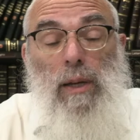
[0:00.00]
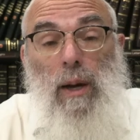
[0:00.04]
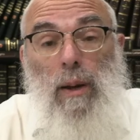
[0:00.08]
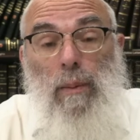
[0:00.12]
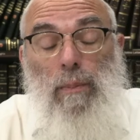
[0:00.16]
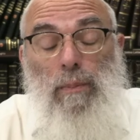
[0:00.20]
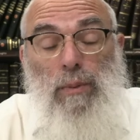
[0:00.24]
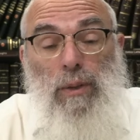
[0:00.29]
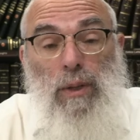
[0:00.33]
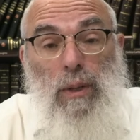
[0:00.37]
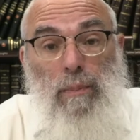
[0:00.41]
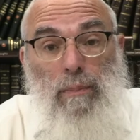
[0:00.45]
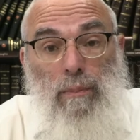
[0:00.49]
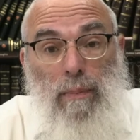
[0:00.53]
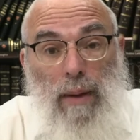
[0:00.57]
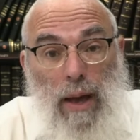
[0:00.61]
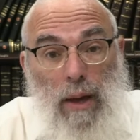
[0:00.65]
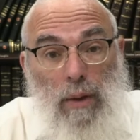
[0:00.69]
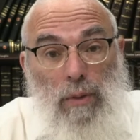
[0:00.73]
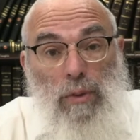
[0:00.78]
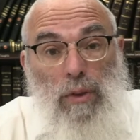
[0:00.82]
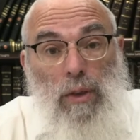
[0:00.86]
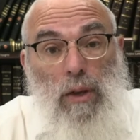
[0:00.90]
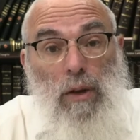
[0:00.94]
up the
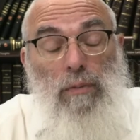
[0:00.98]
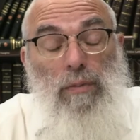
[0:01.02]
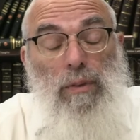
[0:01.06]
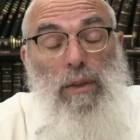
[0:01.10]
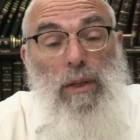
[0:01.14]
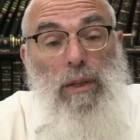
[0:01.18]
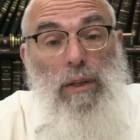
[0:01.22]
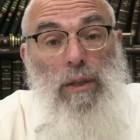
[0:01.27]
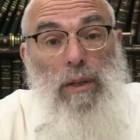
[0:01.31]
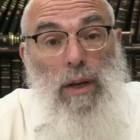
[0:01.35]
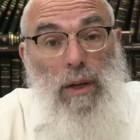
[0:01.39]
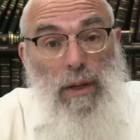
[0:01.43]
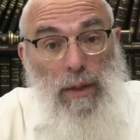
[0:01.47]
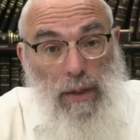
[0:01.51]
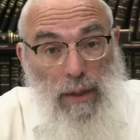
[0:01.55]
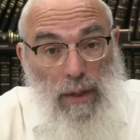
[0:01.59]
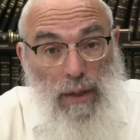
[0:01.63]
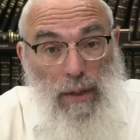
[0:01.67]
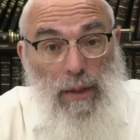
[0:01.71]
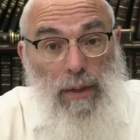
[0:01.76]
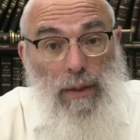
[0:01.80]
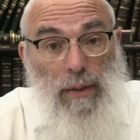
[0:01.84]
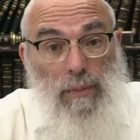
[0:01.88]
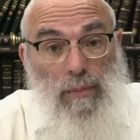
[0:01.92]
mouth of the
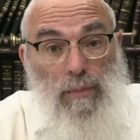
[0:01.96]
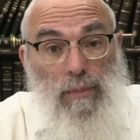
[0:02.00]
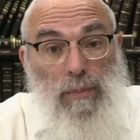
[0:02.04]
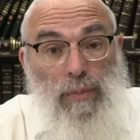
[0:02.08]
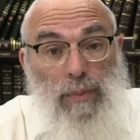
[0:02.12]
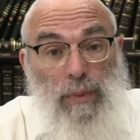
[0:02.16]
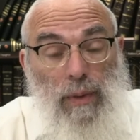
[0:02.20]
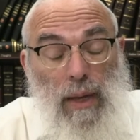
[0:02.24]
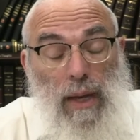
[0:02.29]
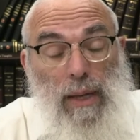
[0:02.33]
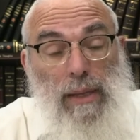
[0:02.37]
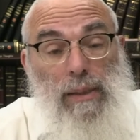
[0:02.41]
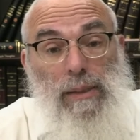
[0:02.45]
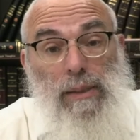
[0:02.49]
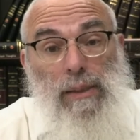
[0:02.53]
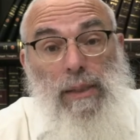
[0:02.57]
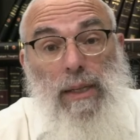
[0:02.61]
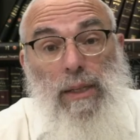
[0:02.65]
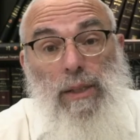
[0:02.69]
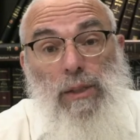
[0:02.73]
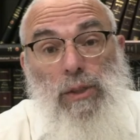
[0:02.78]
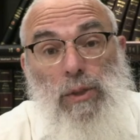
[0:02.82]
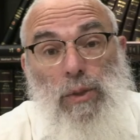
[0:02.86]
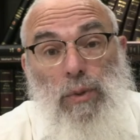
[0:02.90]
donkey and
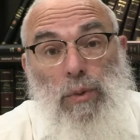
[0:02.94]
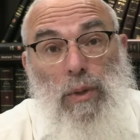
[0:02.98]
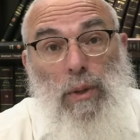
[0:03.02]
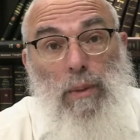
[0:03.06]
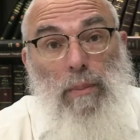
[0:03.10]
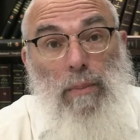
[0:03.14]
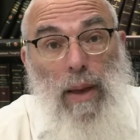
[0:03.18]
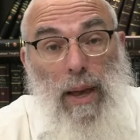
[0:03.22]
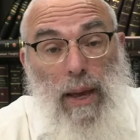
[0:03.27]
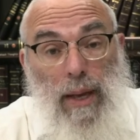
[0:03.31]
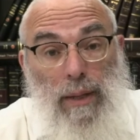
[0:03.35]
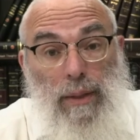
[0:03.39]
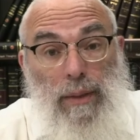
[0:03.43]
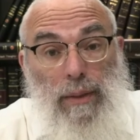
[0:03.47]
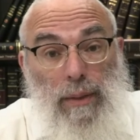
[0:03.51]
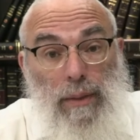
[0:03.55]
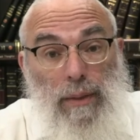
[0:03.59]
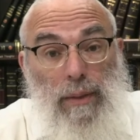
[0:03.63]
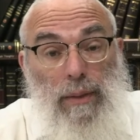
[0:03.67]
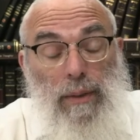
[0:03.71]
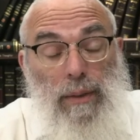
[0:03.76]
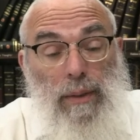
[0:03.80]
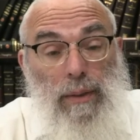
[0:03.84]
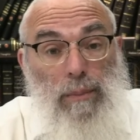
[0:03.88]
says to the man,
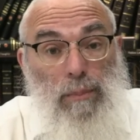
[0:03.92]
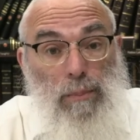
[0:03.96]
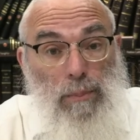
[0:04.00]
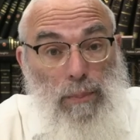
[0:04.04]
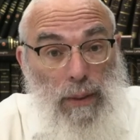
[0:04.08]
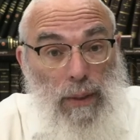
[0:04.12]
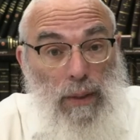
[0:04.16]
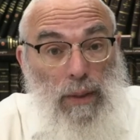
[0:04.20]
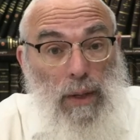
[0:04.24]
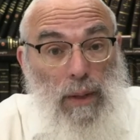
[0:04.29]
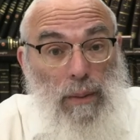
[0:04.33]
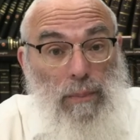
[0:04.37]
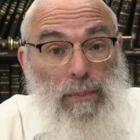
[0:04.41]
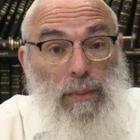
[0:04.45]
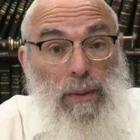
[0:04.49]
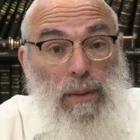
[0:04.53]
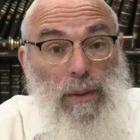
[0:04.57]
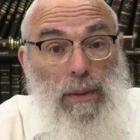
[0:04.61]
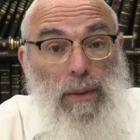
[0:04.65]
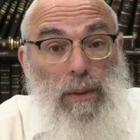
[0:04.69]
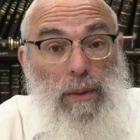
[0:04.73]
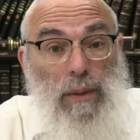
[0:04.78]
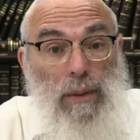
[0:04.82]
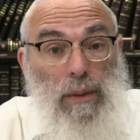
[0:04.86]
Bilam,
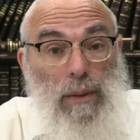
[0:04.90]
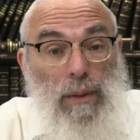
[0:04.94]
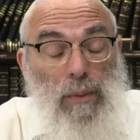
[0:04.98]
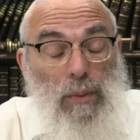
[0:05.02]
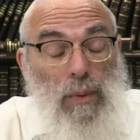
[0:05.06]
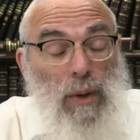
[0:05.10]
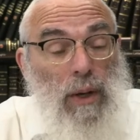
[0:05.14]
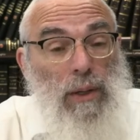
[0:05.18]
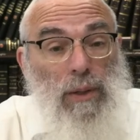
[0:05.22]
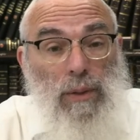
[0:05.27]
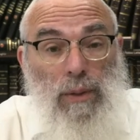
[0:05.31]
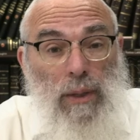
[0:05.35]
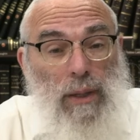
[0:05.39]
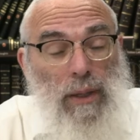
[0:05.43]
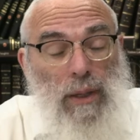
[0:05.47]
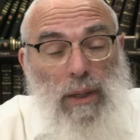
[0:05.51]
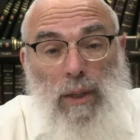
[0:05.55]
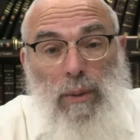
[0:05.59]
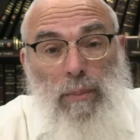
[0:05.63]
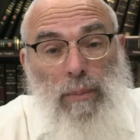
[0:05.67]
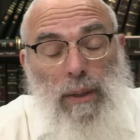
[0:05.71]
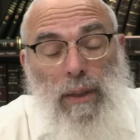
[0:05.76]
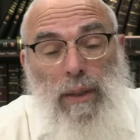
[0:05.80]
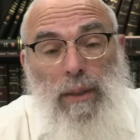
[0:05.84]
why are you
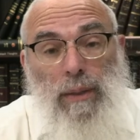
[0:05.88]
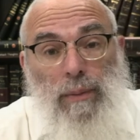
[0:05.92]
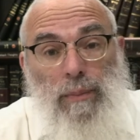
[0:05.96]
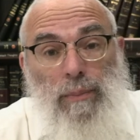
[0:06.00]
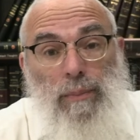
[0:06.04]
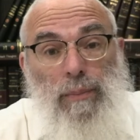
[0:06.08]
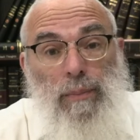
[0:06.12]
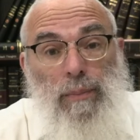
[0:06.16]
hitting me?